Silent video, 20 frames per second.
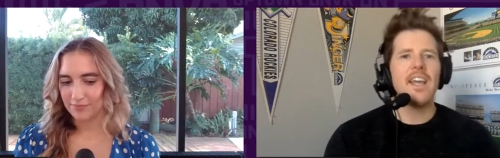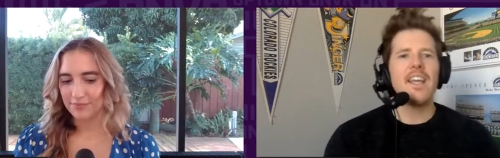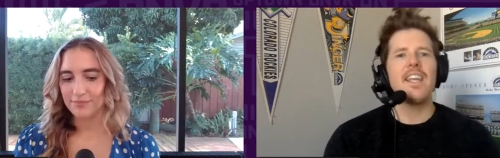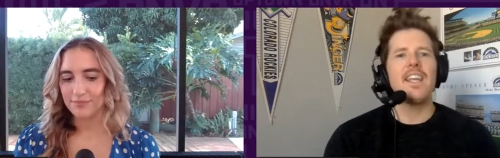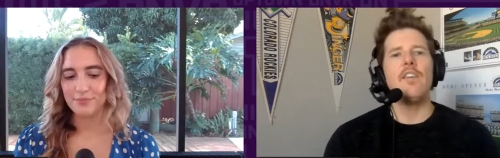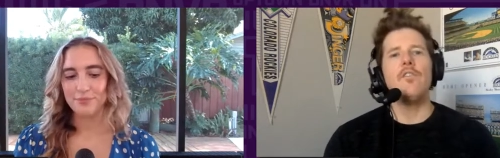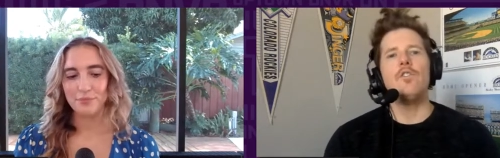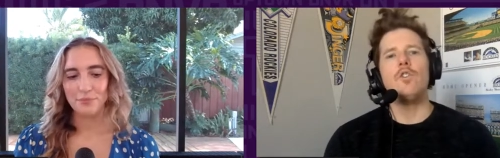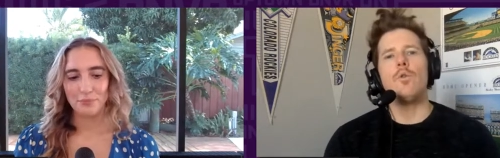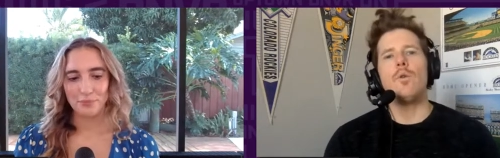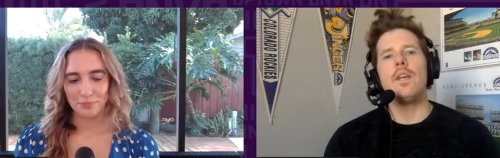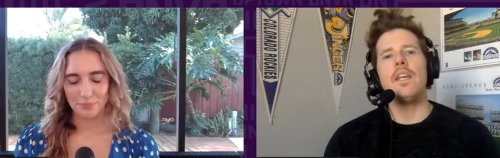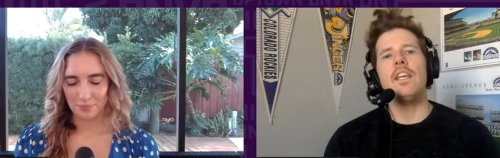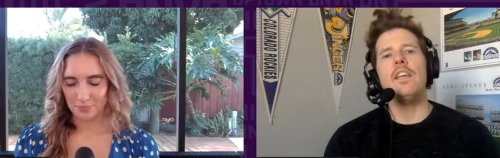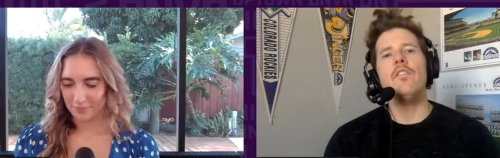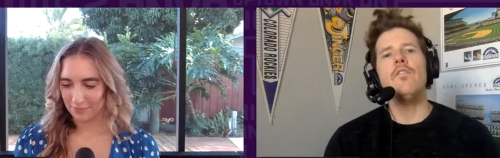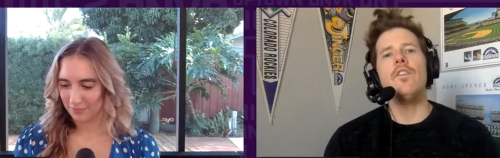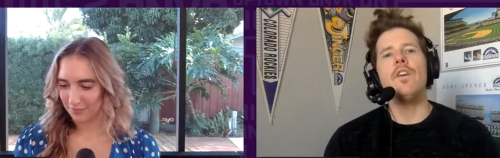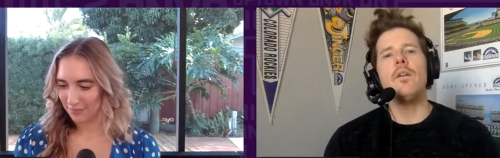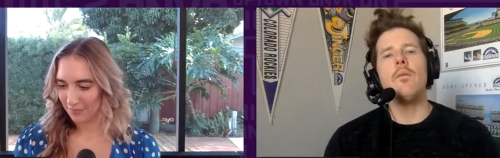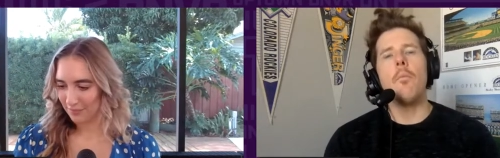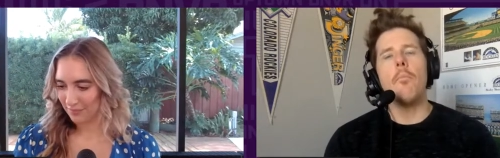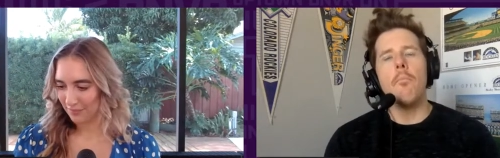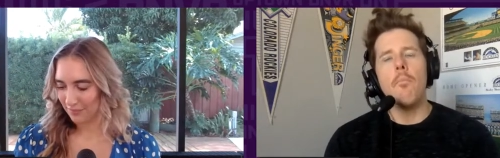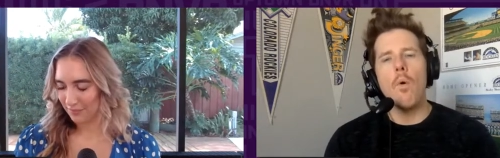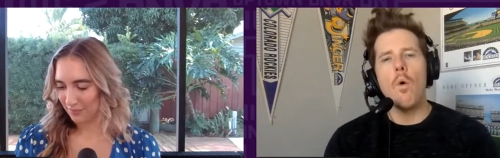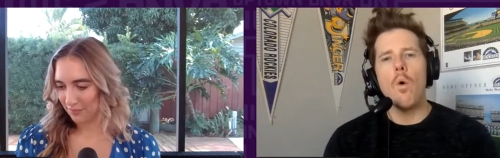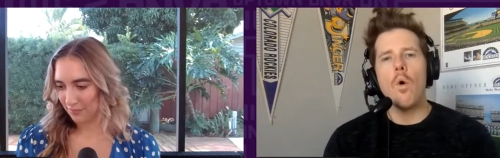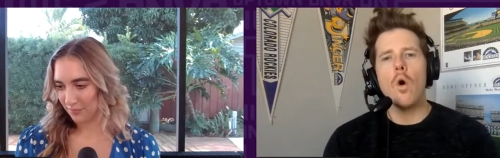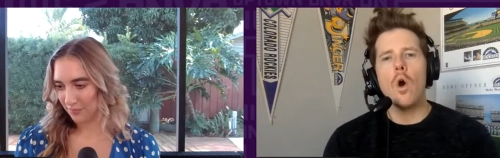Speaker 1: Gives you even
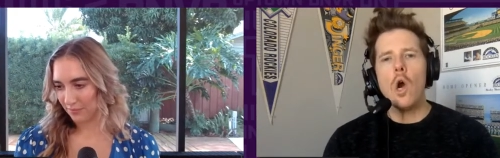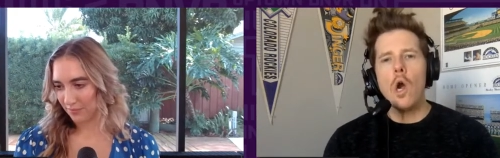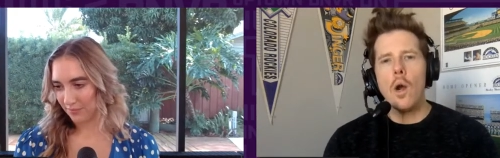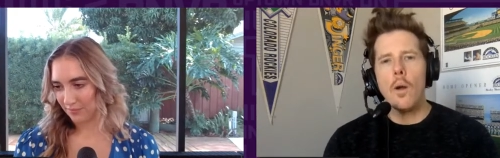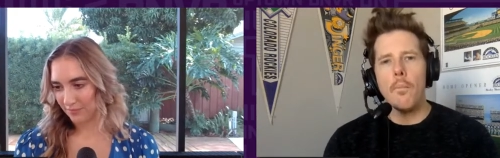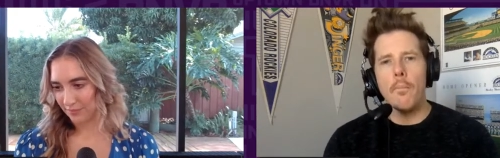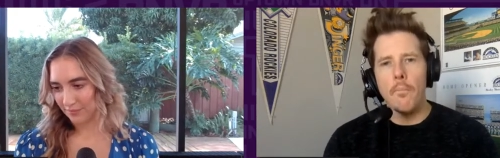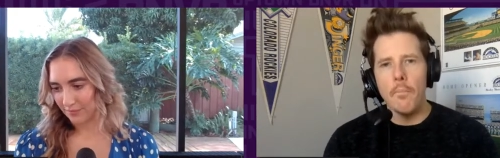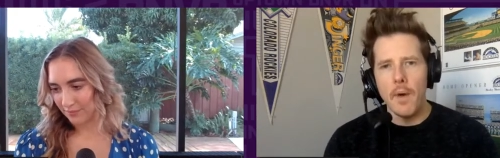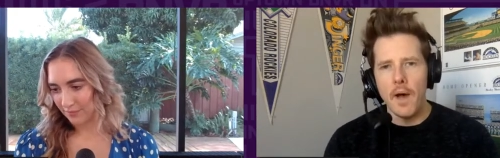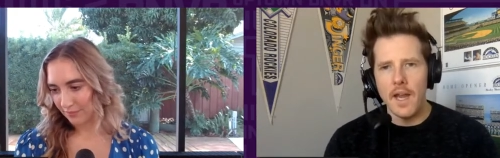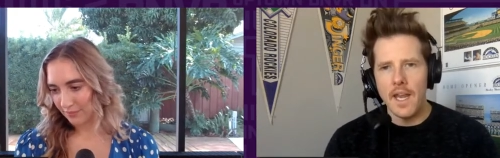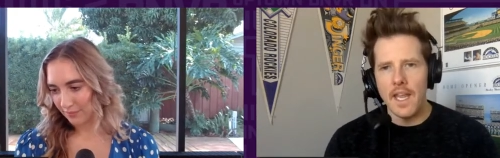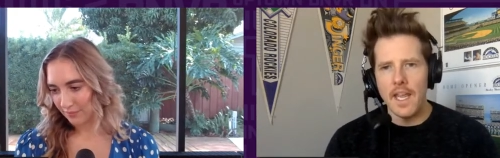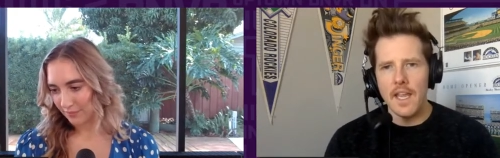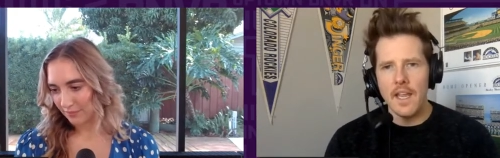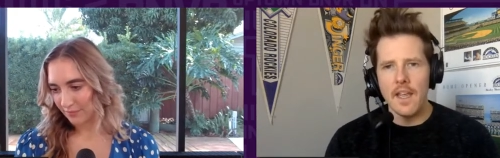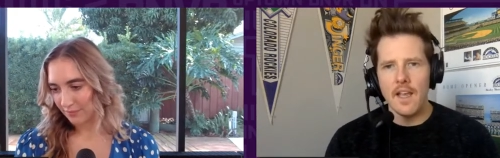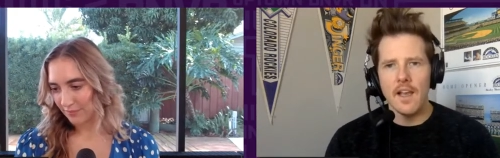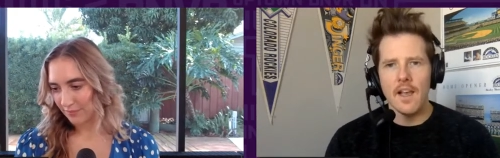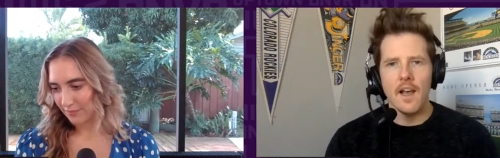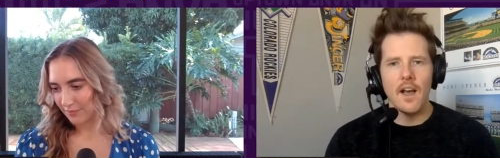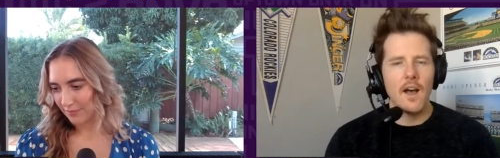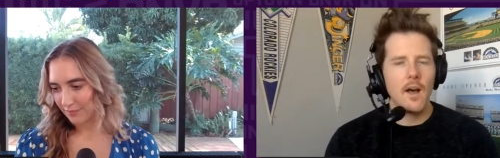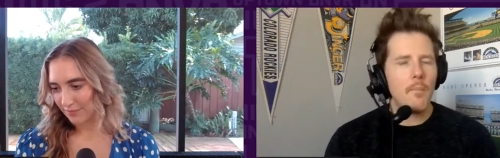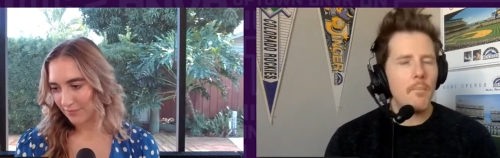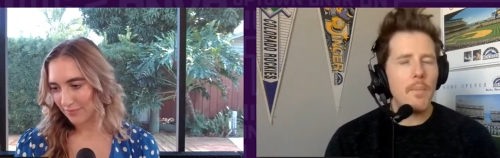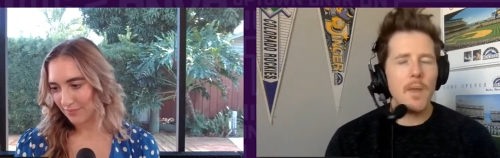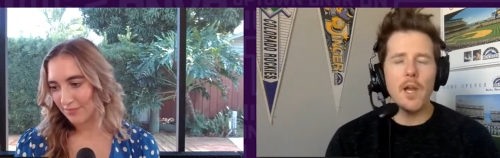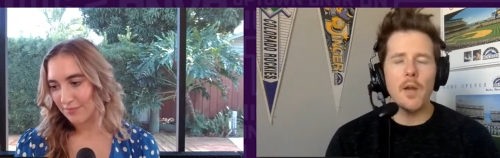more money. Uh,
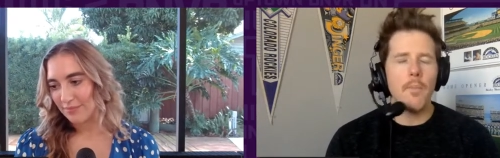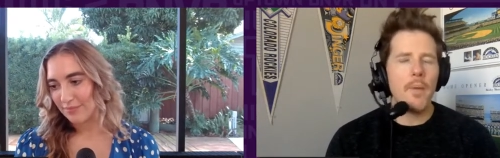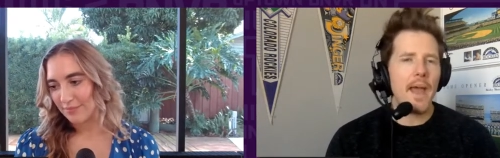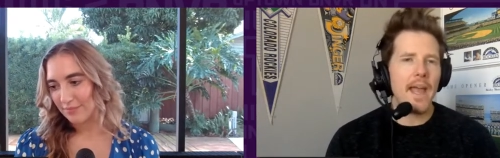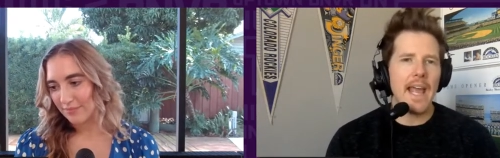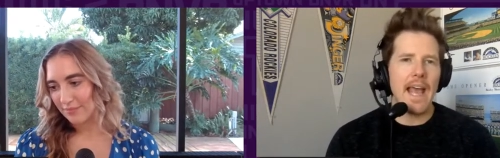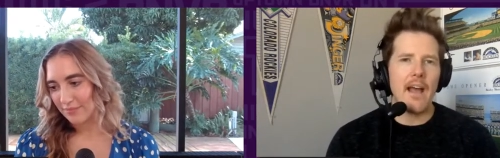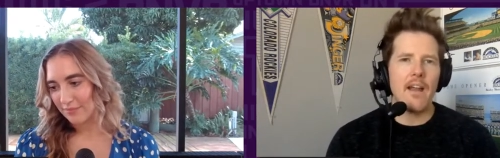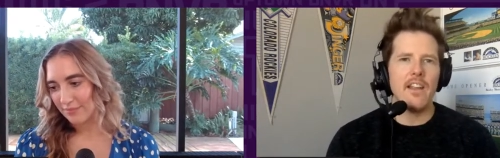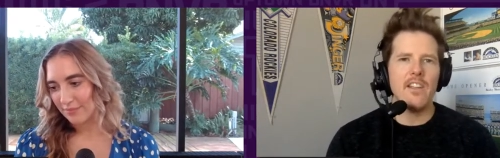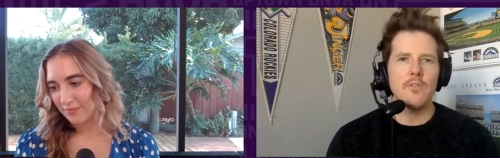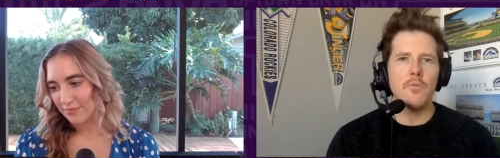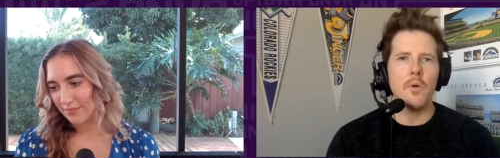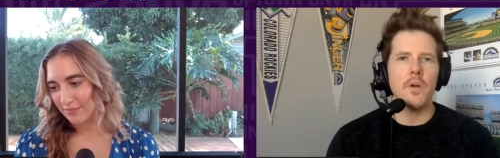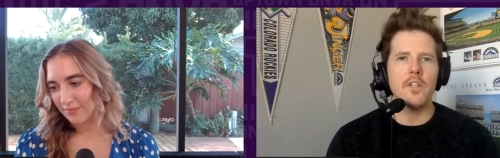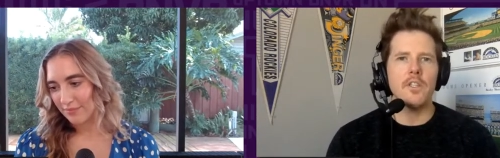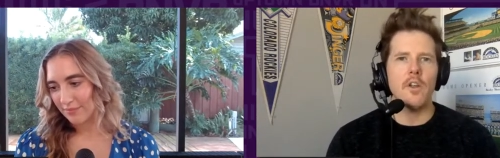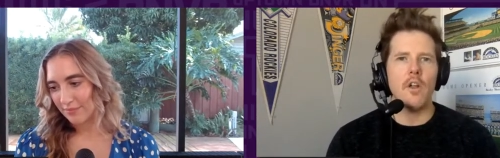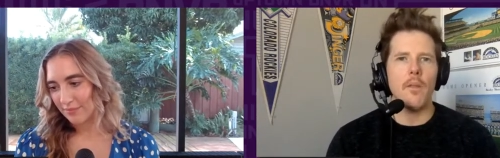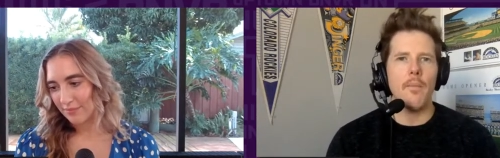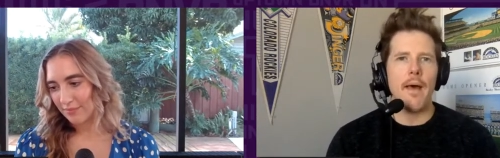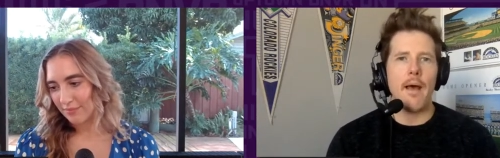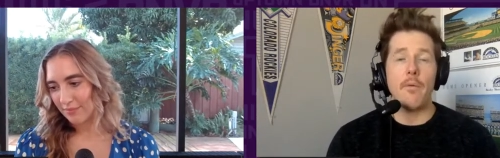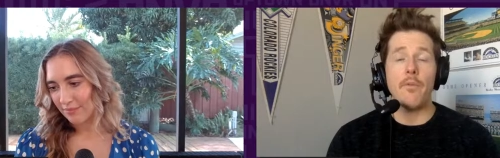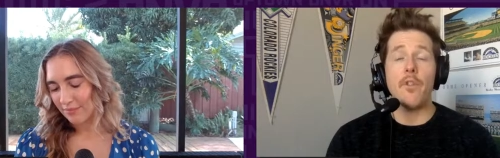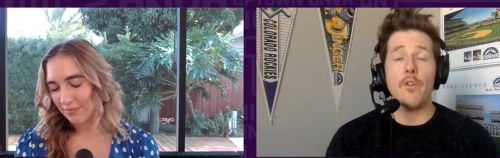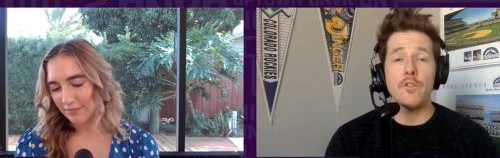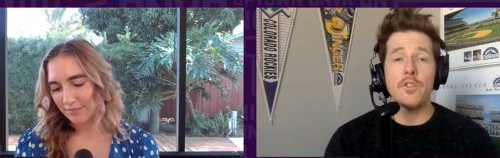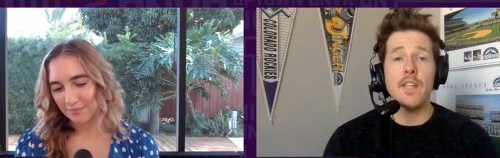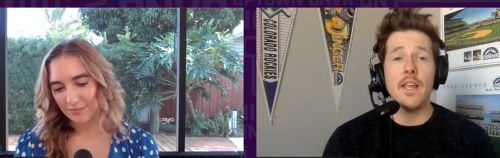bigger payout is what it's all about in
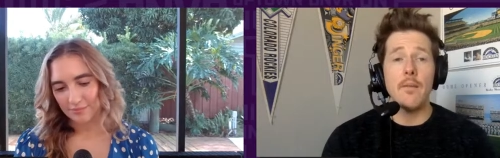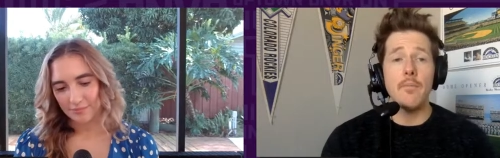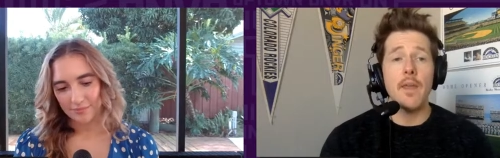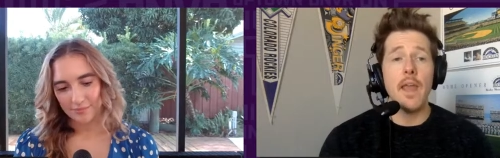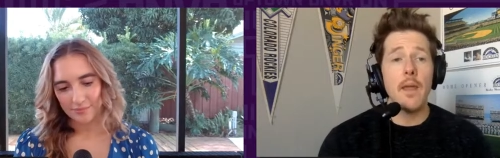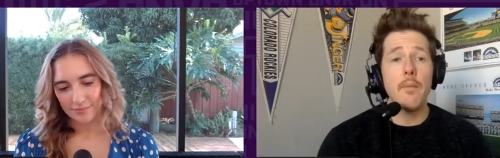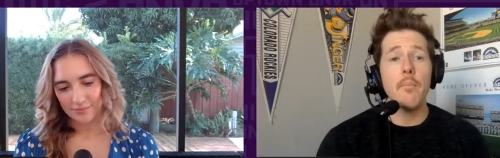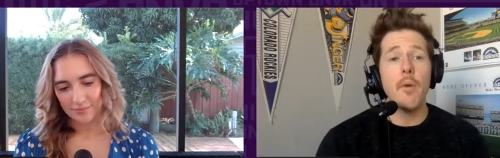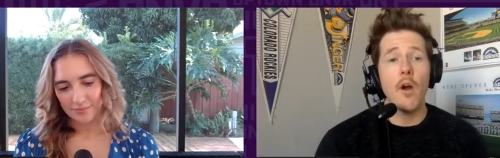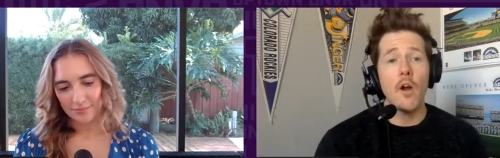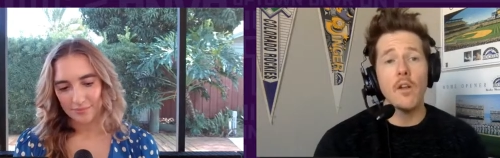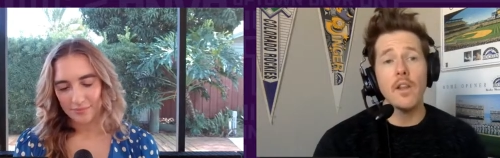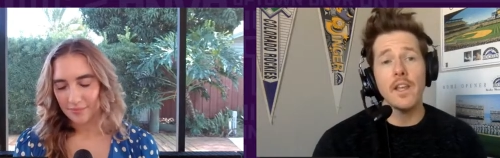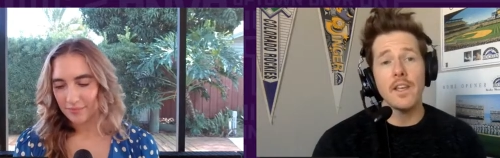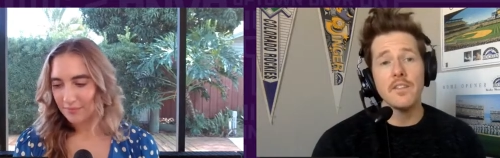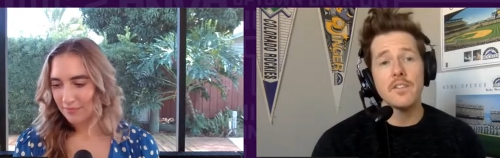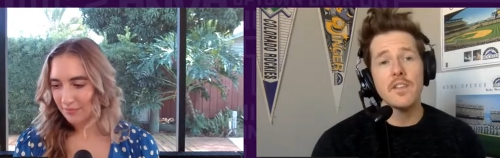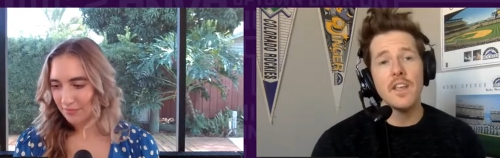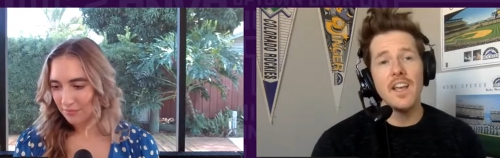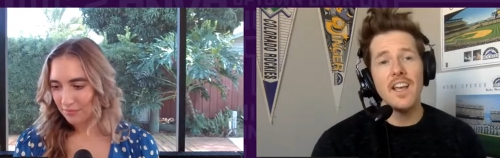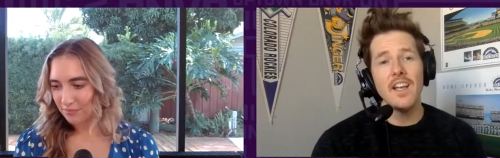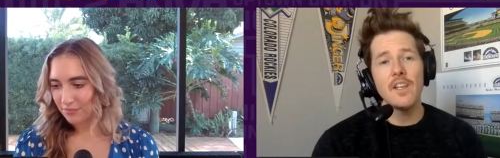those same game parlays.